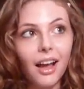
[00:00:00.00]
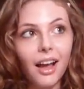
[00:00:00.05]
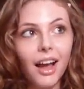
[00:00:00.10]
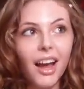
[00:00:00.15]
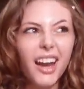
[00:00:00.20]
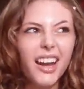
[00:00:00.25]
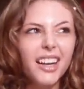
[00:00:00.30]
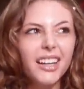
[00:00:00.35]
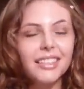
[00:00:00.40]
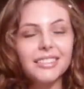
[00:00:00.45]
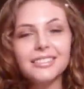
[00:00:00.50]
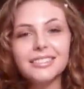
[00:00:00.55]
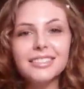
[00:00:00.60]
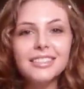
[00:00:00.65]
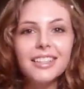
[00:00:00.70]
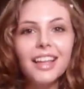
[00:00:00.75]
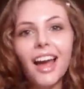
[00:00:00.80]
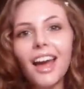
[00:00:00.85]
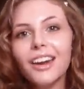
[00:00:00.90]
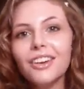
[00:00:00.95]
I
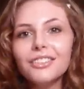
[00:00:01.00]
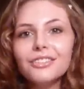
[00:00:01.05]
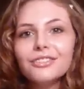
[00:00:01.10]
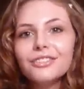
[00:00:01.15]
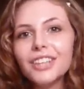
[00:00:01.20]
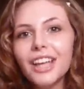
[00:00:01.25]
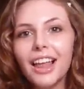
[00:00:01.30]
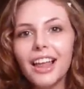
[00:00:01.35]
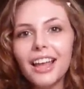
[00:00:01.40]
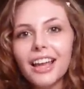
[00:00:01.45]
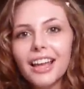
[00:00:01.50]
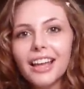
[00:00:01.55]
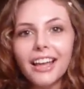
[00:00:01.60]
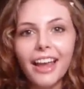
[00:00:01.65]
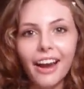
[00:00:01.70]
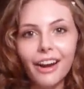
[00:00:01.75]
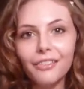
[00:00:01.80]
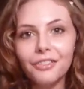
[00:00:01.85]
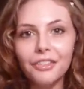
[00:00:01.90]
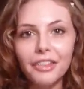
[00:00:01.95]
didn't really
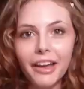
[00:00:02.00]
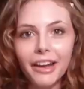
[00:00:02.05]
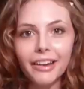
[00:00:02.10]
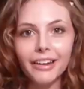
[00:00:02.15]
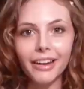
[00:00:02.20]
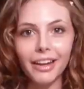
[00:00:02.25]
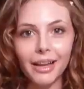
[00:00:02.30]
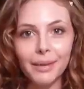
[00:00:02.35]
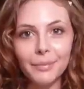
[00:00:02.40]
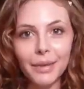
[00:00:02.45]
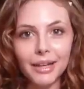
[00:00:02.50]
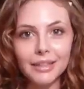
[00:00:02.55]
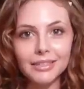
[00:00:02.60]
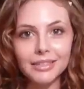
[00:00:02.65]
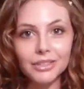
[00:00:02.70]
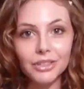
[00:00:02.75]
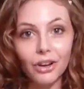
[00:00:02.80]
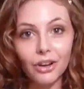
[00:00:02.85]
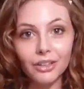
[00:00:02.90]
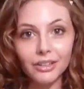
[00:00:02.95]
care for that name
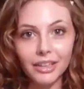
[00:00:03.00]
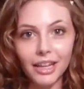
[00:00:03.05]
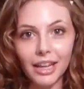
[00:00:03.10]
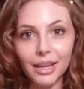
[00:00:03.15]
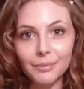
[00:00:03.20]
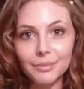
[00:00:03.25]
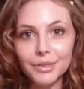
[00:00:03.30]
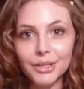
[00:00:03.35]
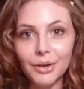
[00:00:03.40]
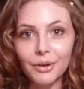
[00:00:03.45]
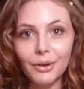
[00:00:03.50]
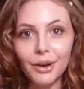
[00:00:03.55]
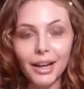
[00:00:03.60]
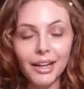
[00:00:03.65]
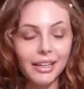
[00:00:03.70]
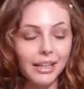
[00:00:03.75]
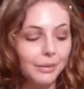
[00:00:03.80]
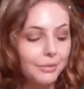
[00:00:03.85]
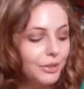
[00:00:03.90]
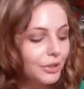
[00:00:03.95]
as a dog name, so
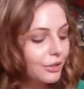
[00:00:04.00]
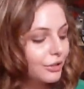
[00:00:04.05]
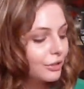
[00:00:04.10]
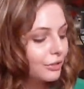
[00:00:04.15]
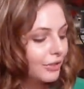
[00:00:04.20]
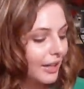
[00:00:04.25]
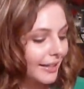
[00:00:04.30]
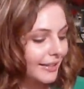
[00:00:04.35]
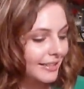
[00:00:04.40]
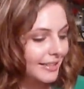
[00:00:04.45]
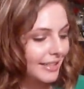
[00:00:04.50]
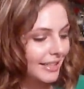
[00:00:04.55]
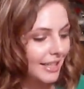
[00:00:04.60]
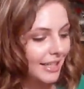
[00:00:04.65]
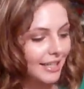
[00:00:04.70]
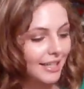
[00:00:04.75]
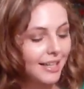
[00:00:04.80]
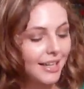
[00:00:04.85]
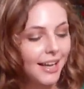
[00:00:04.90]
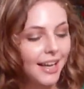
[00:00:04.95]
I named her
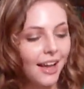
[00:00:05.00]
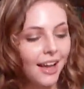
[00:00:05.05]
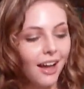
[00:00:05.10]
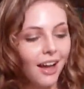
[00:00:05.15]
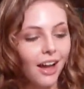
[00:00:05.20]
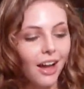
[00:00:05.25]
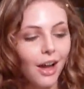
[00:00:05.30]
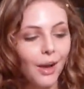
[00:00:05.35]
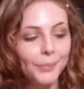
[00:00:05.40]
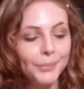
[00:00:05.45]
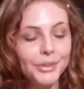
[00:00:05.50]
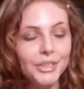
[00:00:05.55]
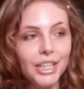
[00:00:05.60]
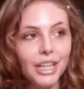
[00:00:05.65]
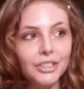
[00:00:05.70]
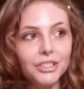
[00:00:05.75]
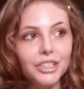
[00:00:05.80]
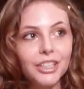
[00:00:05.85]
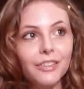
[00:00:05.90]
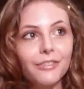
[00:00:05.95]
Gracie. Which
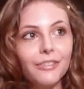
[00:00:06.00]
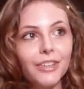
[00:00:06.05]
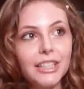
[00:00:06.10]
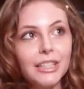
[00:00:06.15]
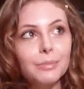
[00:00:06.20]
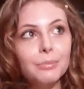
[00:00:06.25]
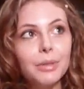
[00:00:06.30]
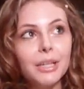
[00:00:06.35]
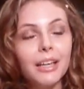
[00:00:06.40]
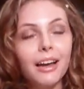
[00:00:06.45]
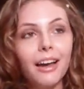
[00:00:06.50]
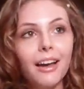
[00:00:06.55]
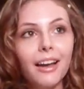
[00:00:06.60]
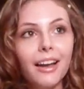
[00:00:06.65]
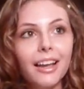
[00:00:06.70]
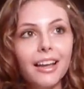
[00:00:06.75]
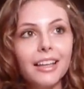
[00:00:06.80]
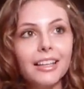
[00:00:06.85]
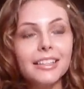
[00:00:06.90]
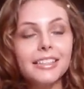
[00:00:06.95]
actually fits
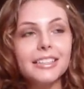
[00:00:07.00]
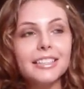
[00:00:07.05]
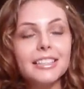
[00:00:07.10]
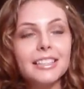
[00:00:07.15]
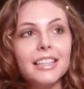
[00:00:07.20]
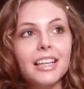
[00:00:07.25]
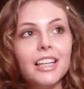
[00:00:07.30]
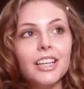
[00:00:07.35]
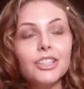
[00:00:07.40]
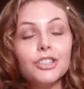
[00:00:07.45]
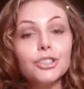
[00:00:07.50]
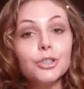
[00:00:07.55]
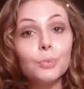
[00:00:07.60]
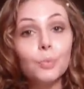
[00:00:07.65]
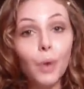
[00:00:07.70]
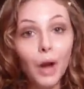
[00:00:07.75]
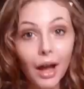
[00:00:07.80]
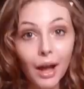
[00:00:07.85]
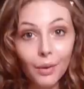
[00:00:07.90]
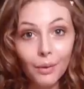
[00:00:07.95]
because
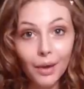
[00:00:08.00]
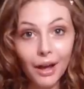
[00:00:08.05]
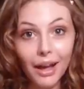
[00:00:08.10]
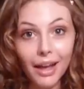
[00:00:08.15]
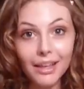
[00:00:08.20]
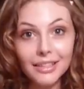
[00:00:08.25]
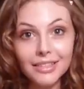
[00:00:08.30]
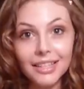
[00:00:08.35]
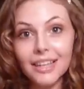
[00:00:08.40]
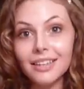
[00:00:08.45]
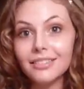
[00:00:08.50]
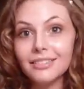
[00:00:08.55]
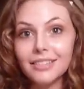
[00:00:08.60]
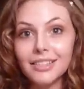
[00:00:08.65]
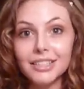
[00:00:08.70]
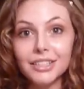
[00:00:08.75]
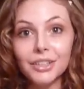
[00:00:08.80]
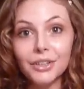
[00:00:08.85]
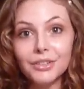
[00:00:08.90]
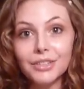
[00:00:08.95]
Chihuahuas, and
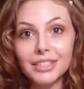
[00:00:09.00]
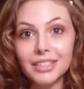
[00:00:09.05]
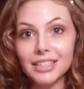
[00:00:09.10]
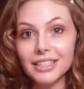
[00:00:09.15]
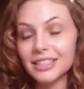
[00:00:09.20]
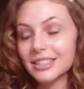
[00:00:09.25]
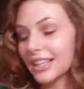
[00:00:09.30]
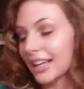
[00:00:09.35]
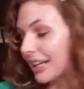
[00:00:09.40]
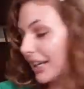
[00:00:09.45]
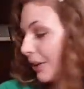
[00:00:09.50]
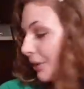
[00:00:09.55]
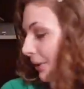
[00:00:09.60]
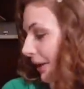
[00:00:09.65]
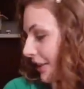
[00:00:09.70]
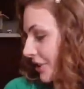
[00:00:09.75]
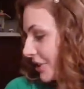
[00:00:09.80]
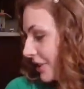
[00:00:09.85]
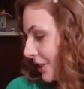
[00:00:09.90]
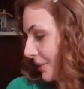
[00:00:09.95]
this goes into the second
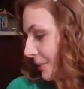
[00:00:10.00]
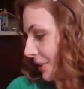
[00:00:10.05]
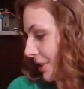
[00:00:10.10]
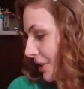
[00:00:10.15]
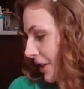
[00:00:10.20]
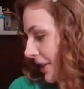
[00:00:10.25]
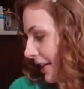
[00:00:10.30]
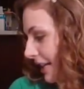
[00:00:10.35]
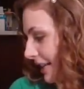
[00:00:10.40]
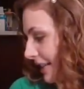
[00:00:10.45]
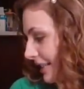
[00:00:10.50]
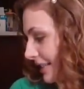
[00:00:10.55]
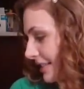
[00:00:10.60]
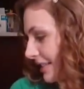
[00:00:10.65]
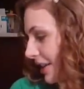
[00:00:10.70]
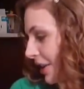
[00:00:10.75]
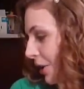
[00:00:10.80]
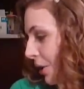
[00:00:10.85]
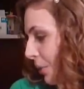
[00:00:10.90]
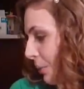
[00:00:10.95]
question, which is
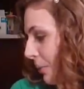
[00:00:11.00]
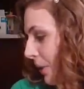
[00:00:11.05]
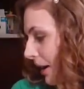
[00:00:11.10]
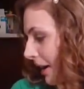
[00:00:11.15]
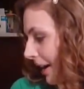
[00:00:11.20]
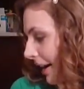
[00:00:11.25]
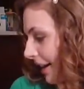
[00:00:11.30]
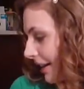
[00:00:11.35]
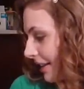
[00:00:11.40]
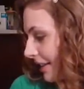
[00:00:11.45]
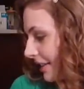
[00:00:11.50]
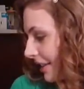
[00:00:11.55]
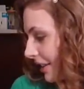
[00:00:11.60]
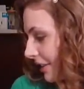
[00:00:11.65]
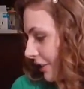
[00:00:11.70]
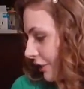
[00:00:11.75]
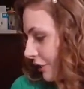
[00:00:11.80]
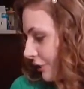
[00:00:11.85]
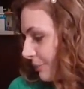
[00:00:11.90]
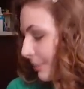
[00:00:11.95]
what kind
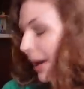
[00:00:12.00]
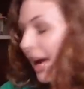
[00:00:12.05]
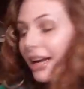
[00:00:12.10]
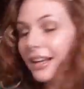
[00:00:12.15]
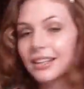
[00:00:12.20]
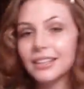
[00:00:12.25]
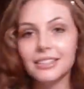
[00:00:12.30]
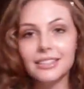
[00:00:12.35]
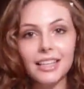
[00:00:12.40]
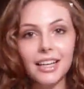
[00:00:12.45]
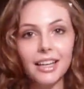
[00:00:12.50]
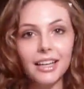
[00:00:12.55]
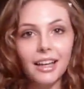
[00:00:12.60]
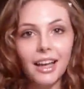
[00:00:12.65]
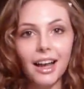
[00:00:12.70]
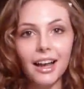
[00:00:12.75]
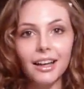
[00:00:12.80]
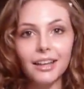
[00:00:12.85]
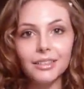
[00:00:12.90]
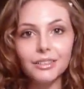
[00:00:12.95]
of pet is it
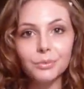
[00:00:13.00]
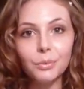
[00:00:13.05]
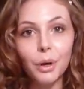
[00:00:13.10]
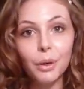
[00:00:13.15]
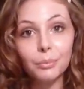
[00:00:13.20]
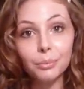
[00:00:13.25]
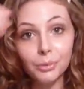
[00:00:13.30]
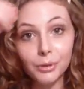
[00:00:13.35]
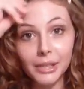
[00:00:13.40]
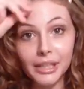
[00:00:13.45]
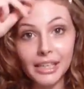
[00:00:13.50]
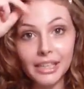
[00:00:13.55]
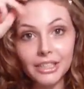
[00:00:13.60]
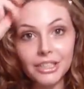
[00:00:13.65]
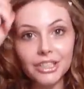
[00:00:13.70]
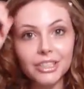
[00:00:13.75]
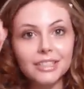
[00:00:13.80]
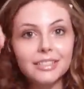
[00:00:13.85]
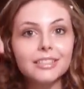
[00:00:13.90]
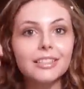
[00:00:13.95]
and what breed.
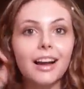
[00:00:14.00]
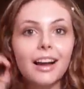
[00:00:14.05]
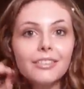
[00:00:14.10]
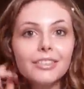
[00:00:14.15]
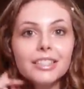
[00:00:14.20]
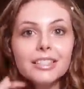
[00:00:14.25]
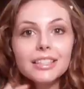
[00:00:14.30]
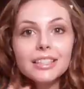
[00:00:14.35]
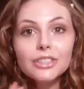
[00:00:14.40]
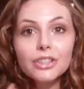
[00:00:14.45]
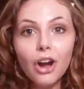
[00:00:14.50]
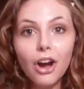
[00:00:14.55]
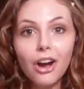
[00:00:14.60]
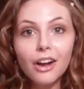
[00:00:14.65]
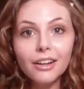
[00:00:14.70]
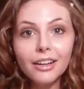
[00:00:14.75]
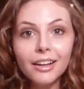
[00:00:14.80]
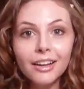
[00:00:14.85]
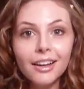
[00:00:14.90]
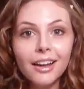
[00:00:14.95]
She's obviously a
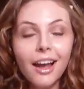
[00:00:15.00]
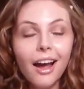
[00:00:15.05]
dog.